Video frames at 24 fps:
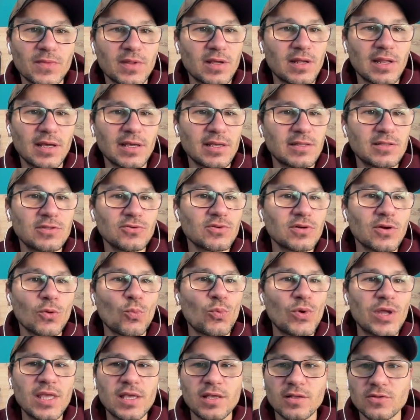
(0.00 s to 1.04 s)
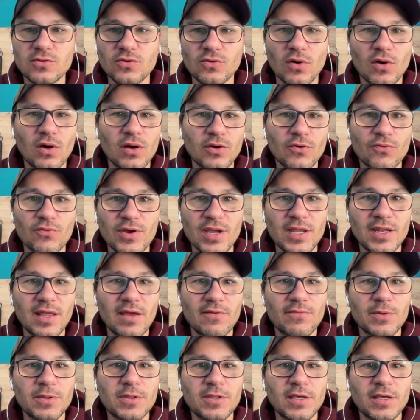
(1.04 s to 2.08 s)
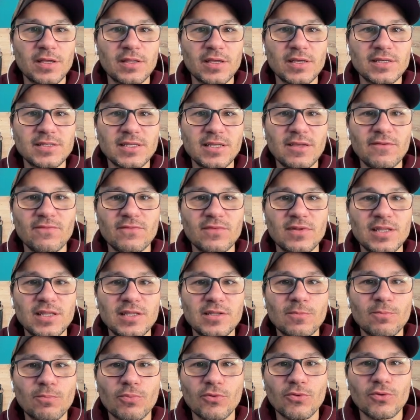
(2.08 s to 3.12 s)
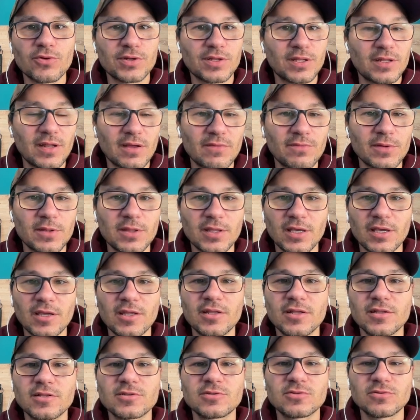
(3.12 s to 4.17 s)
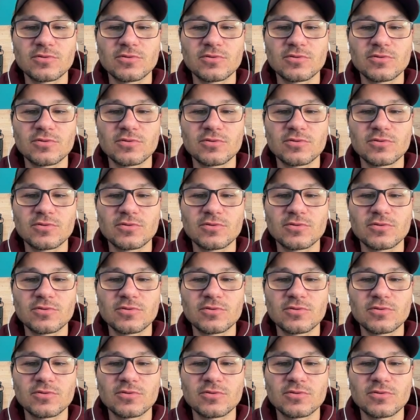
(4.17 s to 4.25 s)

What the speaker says: Like it took a week to create everything. There's even leaderboard and everything in it